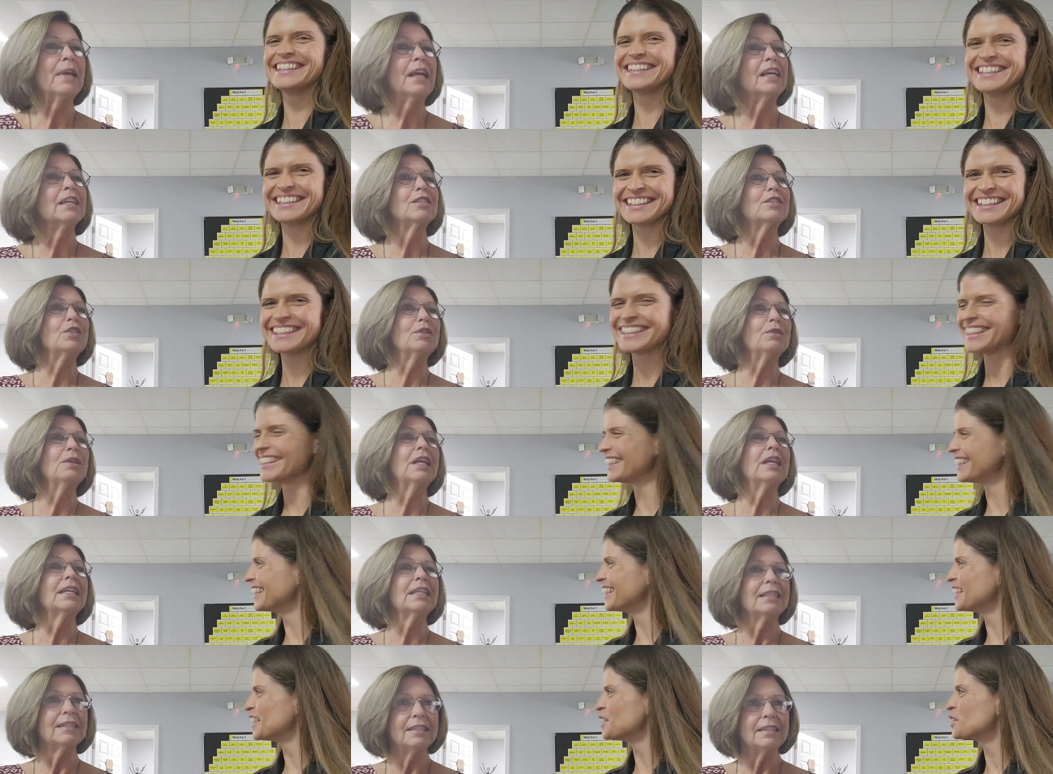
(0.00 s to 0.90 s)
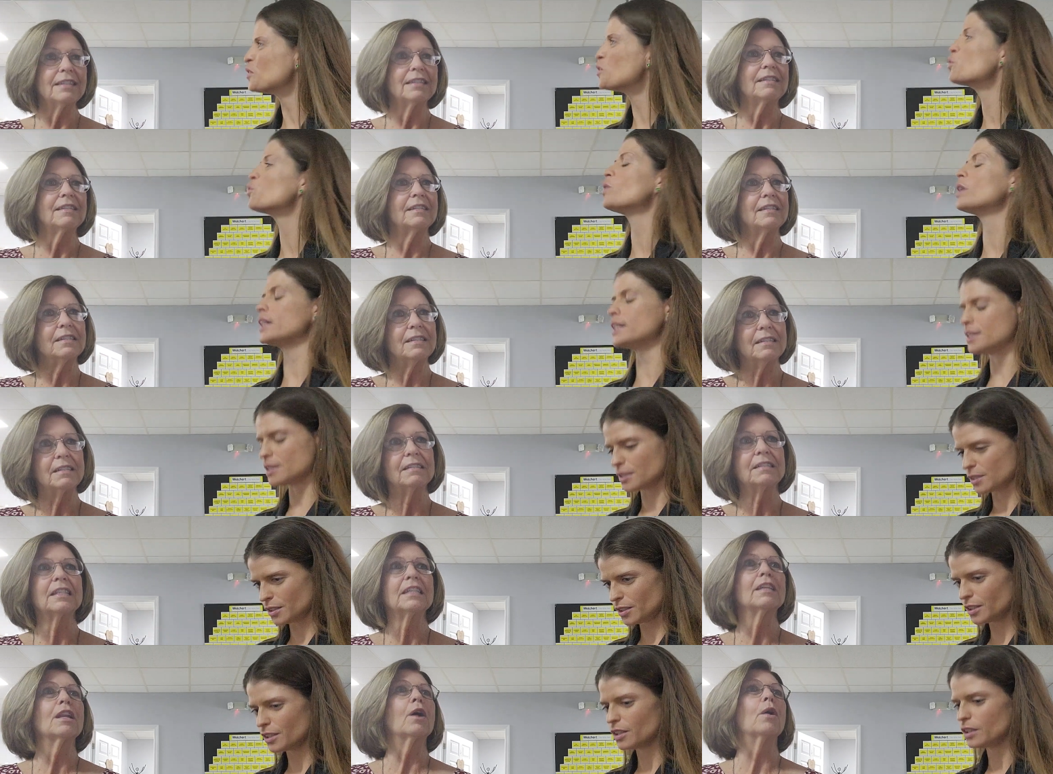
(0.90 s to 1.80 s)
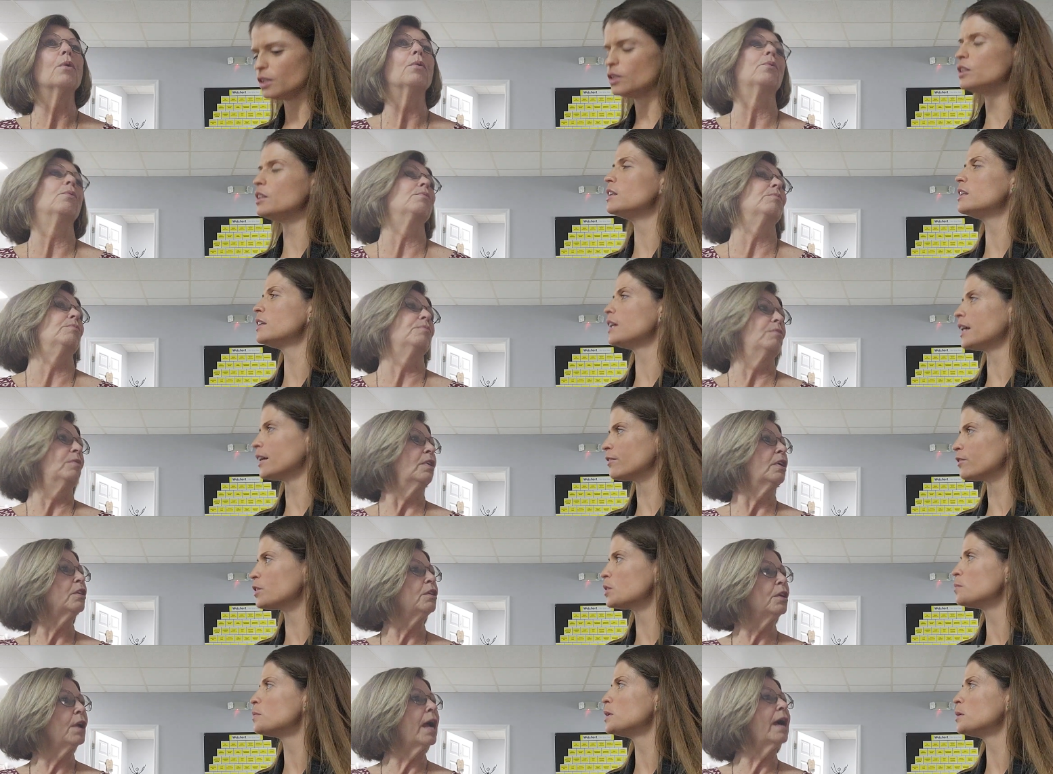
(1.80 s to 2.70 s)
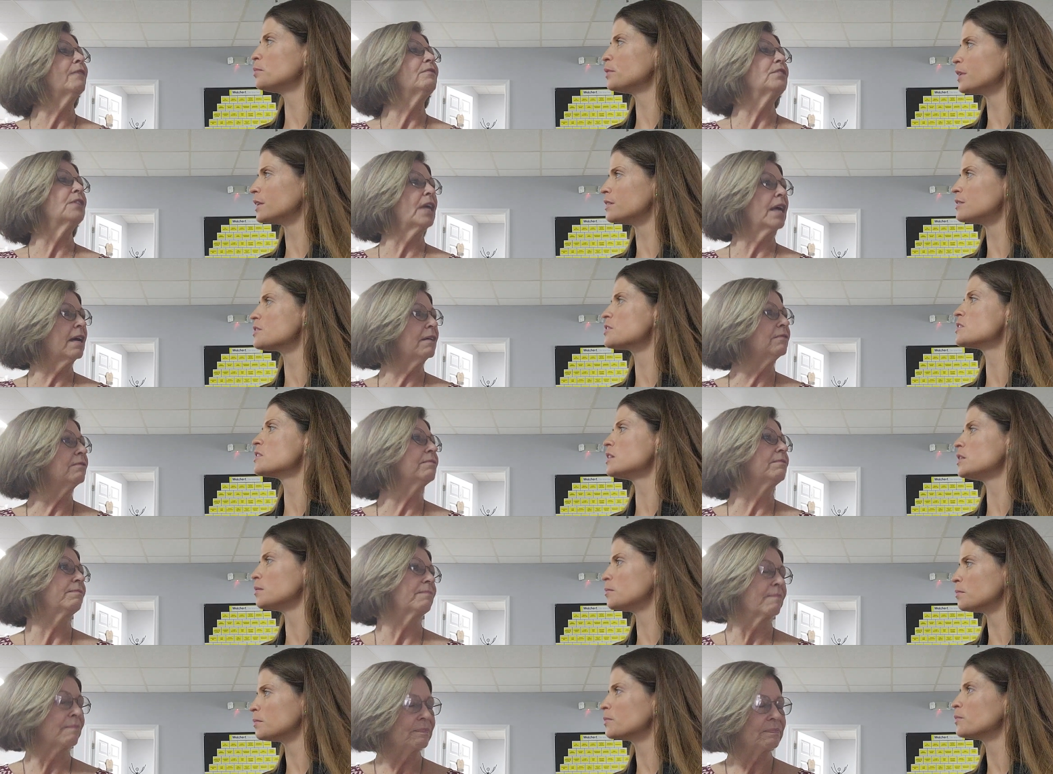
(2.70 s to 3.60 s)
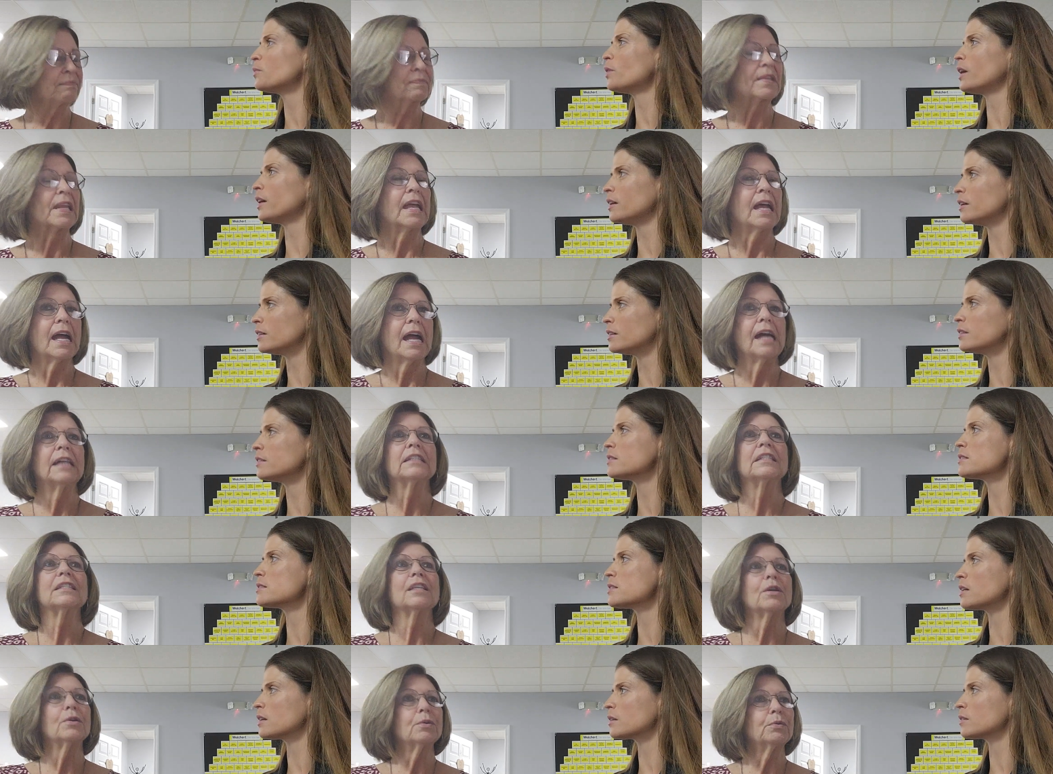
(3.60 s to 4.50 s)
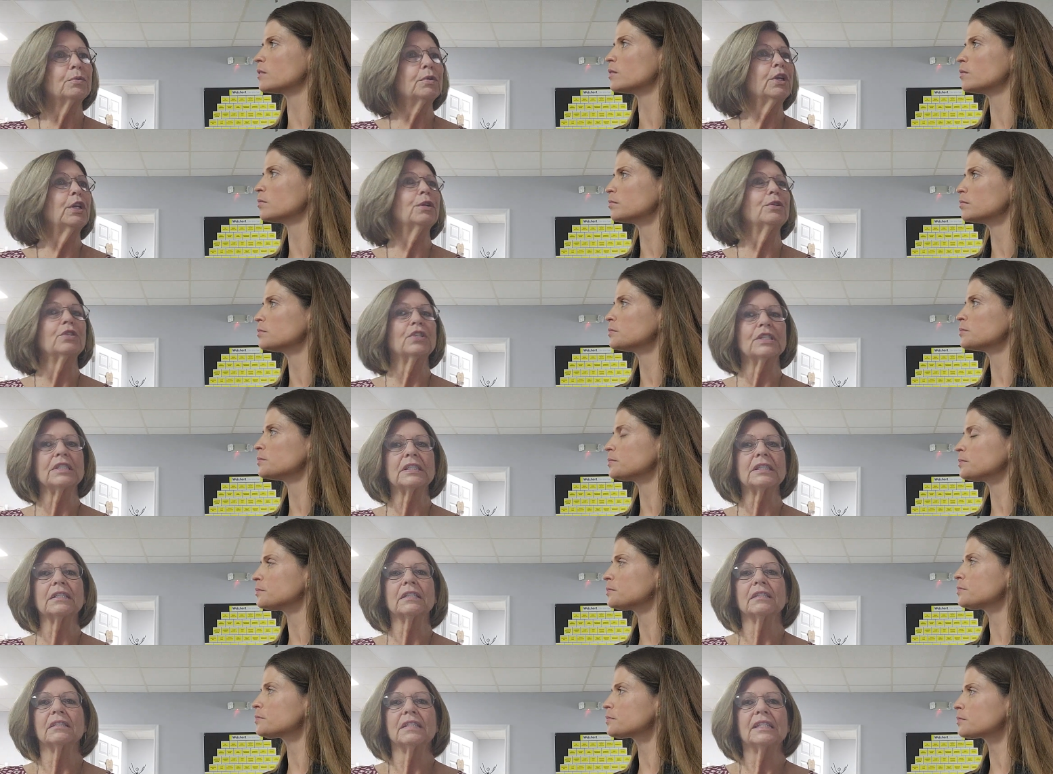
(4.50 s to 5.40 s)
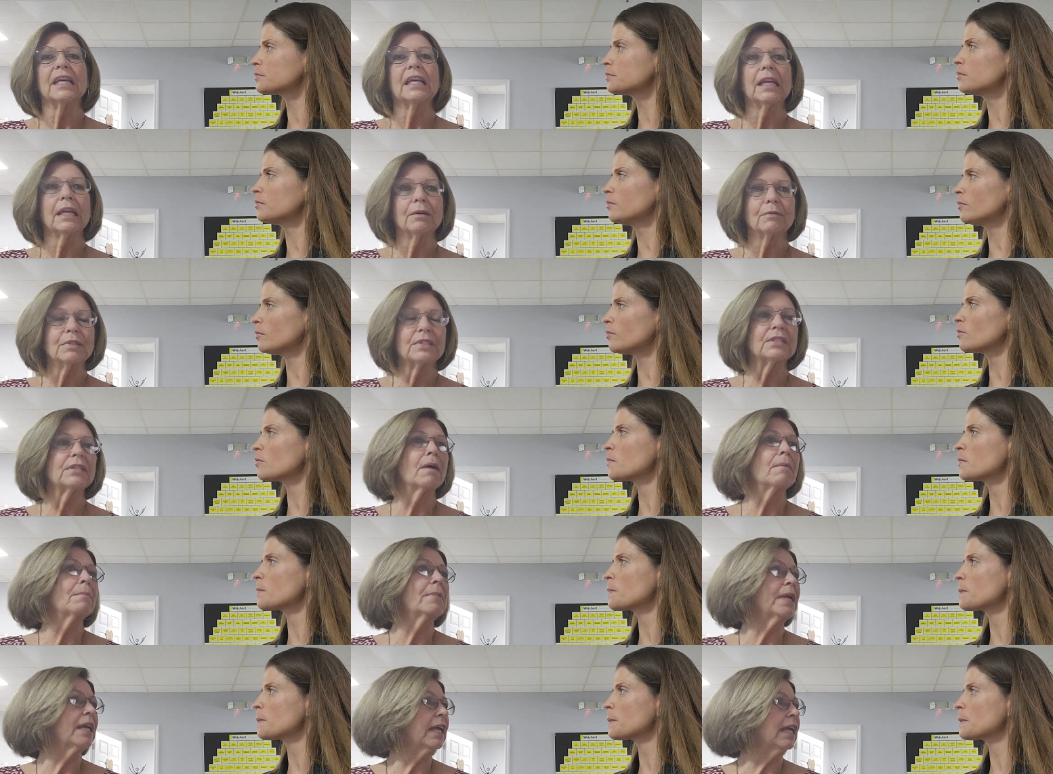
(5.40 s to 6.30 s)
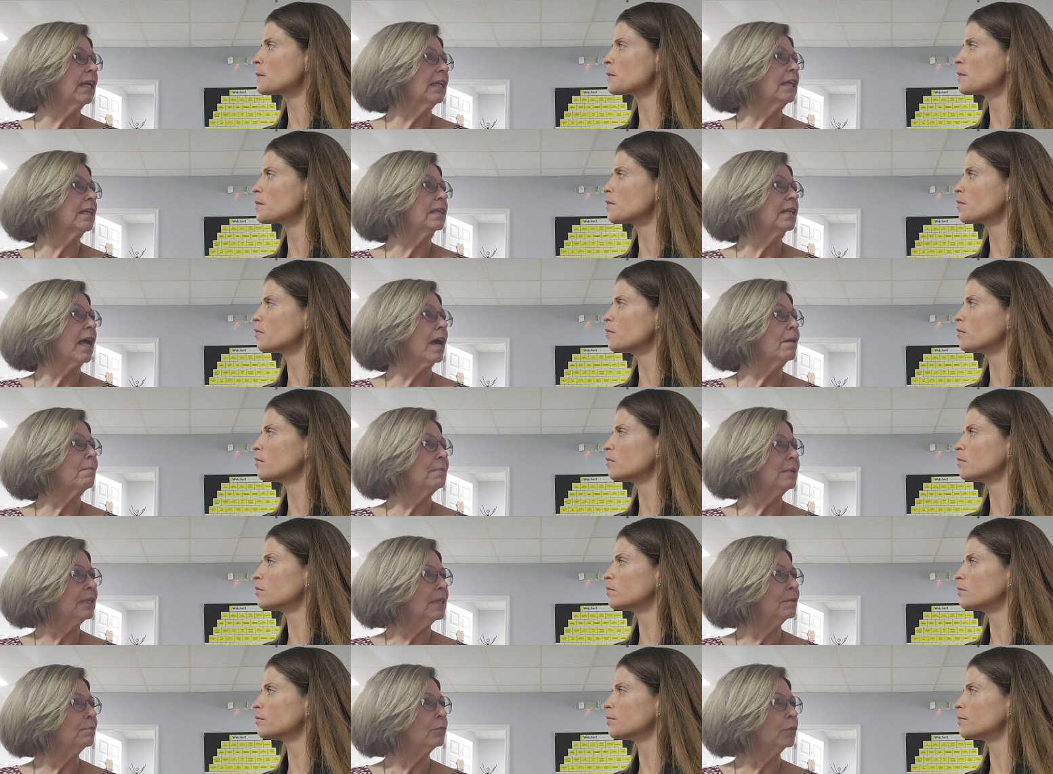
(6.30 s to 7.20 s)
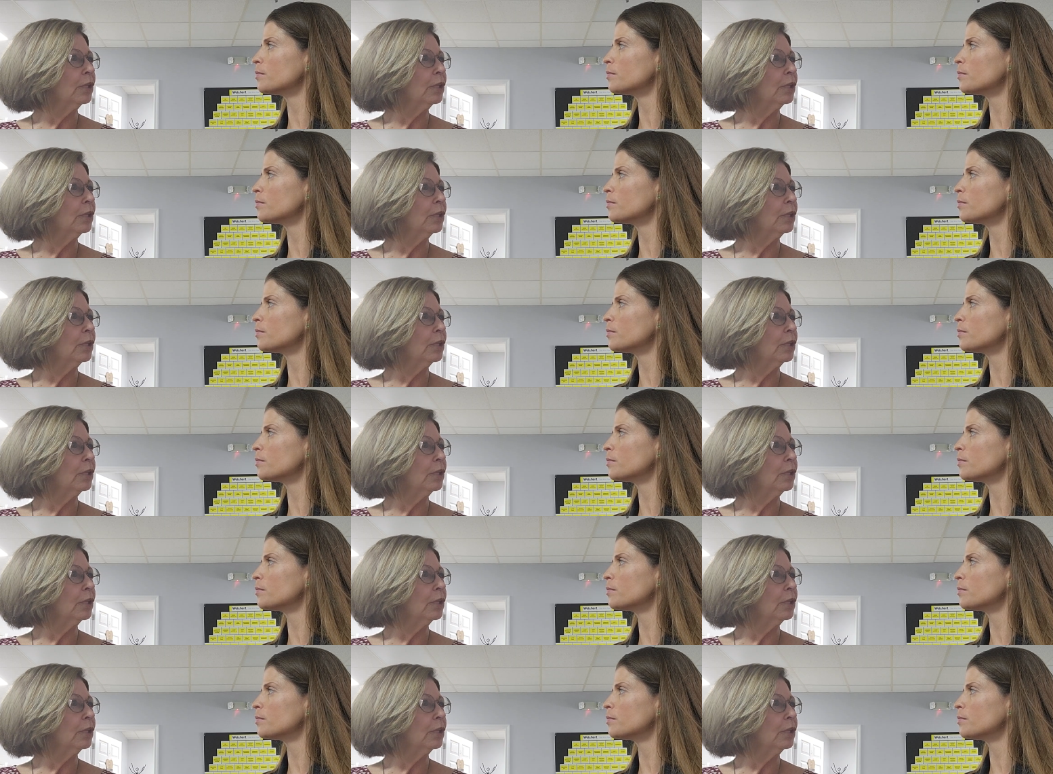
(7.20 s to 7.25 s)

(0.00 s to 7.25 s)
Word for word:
Speaker 1: because you need right to know you need to have good you people have on your team right and so you know just sitting with somebody and helping them